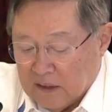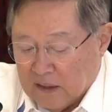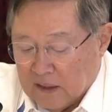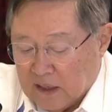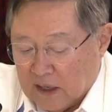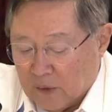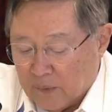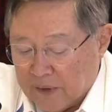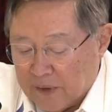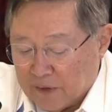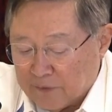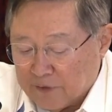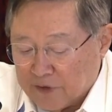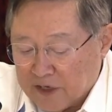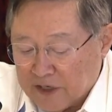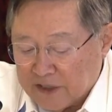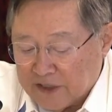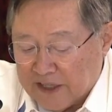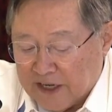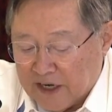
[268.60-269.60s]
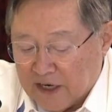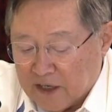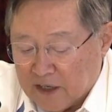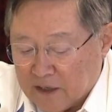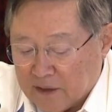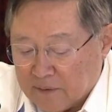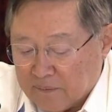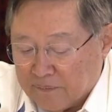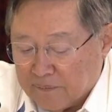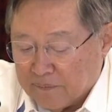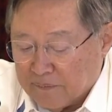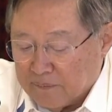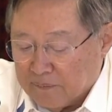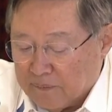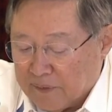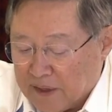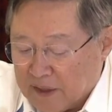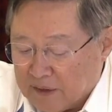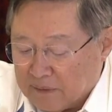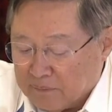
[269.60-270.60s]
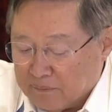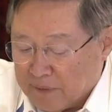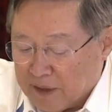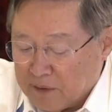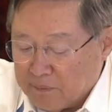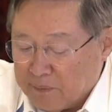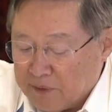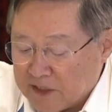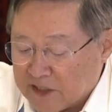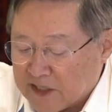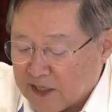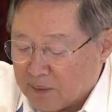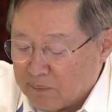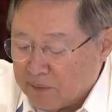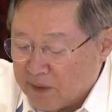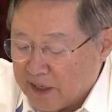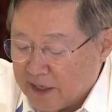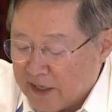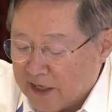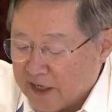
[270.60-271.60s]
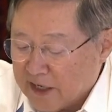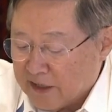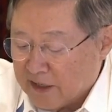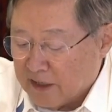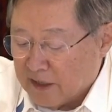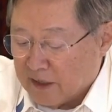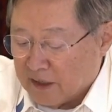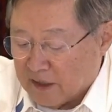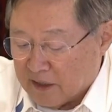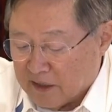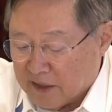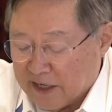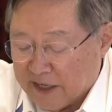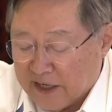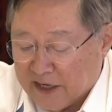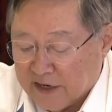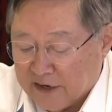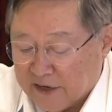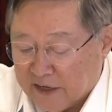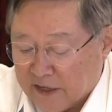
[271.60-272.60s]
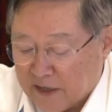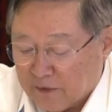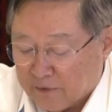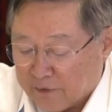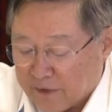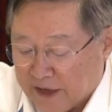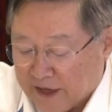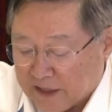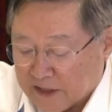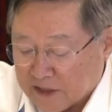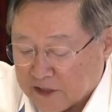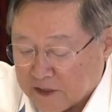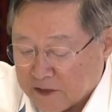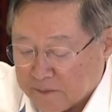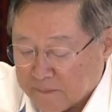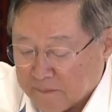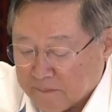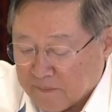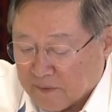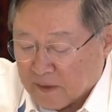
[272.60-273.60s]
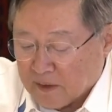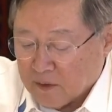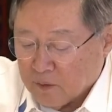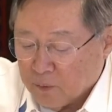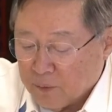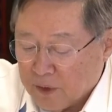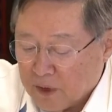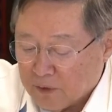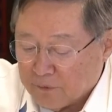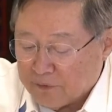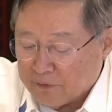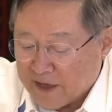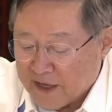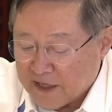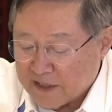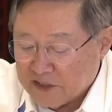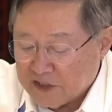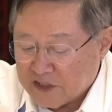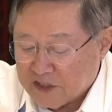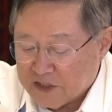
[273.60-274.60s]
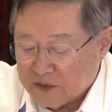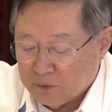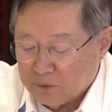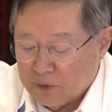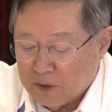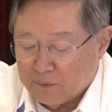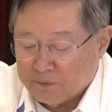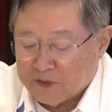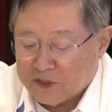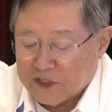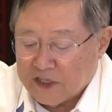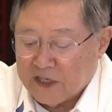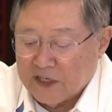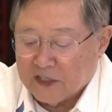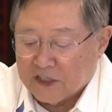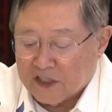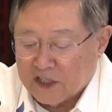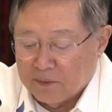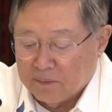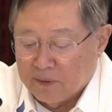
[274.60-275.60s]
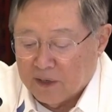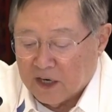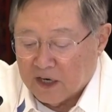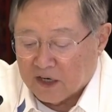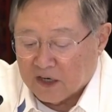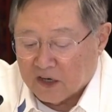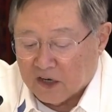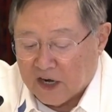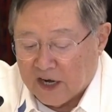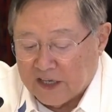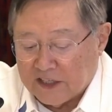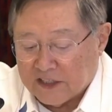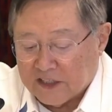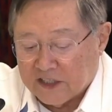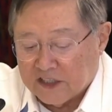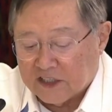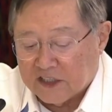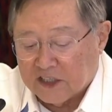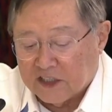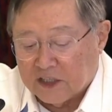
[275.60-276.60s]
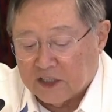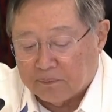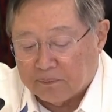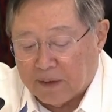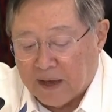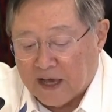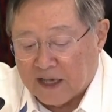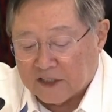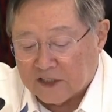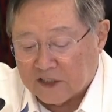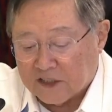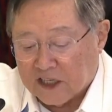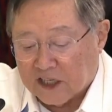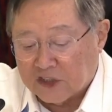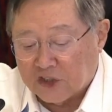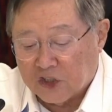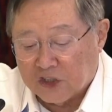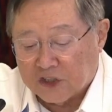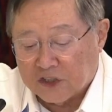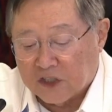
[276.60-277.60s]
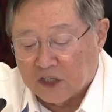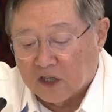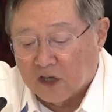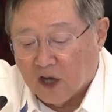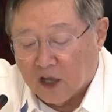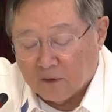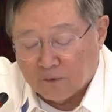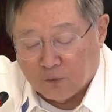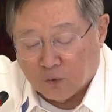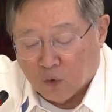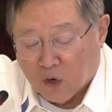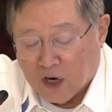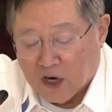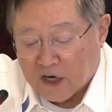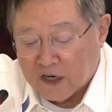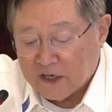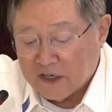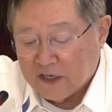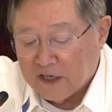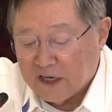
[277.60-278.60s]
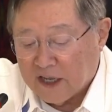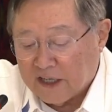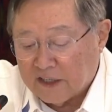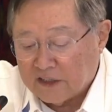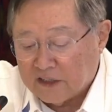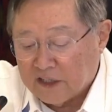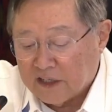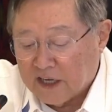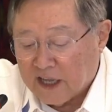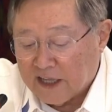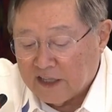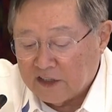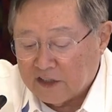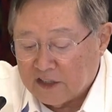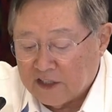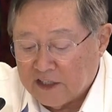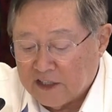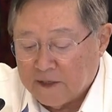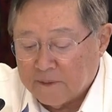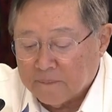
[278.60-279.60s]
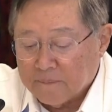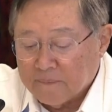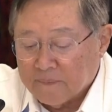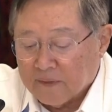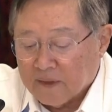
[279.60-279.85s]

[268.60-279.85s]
However, there may be some lingering effects. We have seen similar crises in the past, such as the Gulf War in 1990,